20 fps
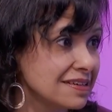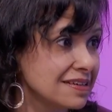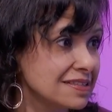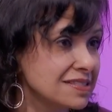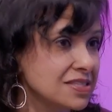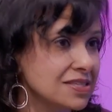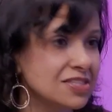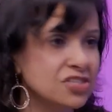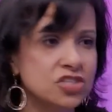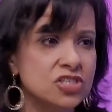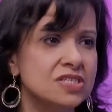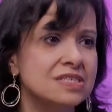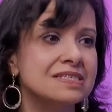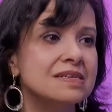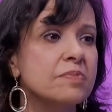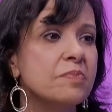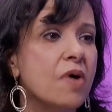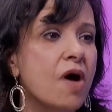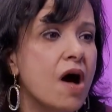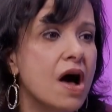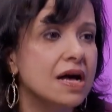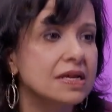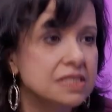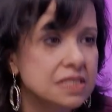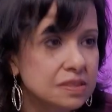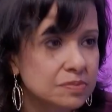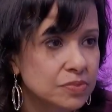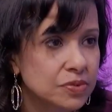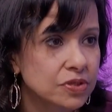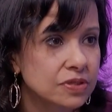It's just
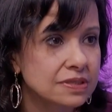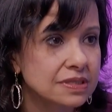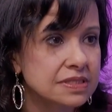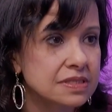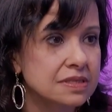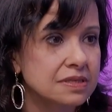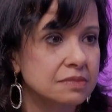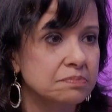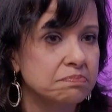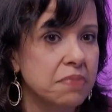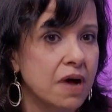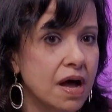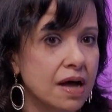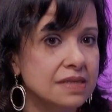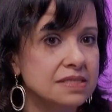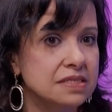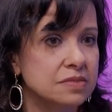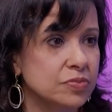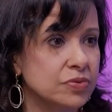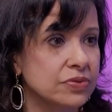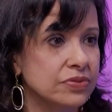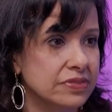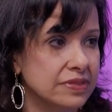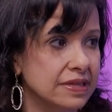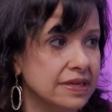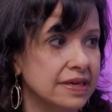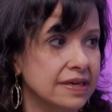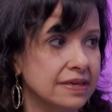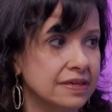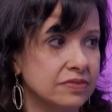impossible. It's an impossible
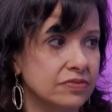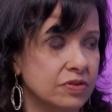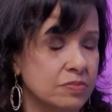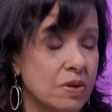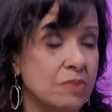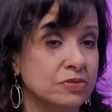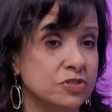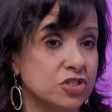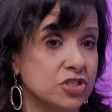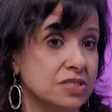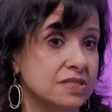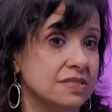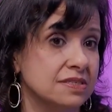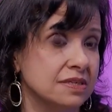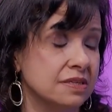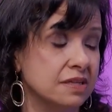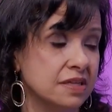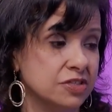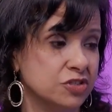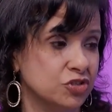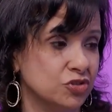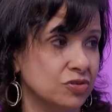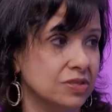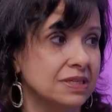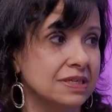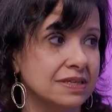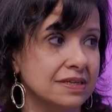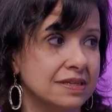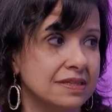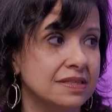thing. And remember, she's still
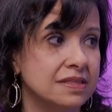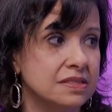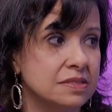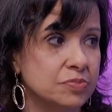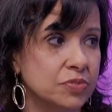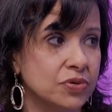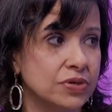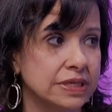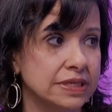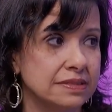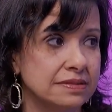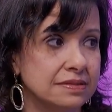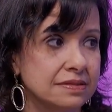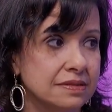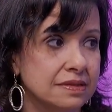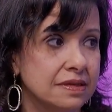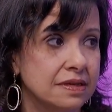untreated at this point.